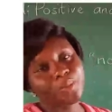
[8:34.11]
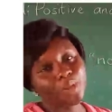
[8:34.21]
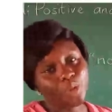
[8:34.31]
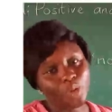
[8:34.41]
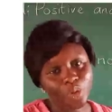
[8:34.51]

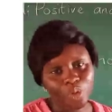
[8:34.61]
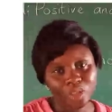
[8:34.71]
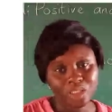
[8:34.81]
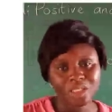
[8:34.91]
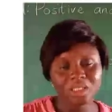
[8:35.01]

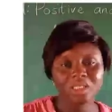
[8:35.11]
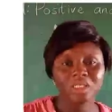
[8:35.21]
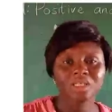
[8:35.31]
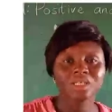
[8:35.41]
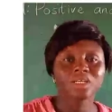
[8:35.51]

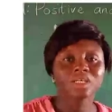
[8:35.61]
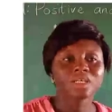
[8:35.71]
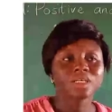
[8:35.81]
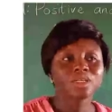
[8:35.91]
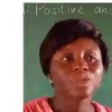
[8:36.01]
Because
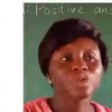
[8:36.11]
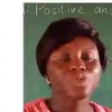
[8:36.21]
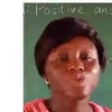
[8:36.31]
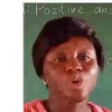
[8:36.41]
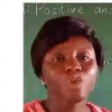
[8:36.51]

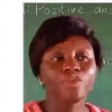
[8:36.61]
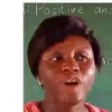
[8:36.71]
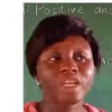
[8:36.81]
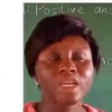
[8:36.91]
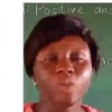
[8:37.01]
you will not
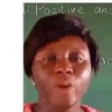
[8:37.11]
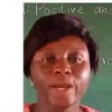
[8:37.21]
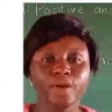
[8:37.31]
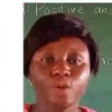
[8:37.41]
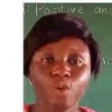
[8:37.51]
find the
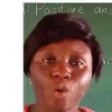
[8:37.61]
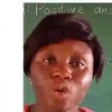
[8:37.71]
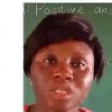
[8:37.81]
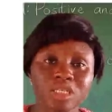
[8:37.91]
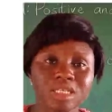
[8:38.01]
word
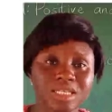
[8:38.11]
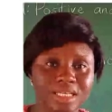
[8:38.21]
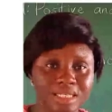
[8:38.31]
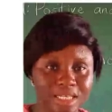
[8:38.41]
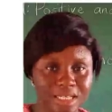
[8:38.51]
not in the
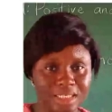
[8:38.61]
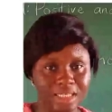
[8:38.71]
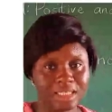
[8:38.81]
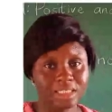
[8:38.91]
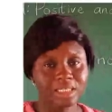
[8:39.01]

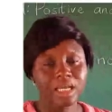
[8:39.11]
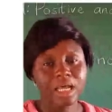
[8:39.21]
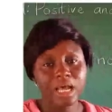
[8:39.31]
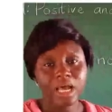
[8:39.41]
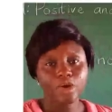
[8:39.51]
sentence.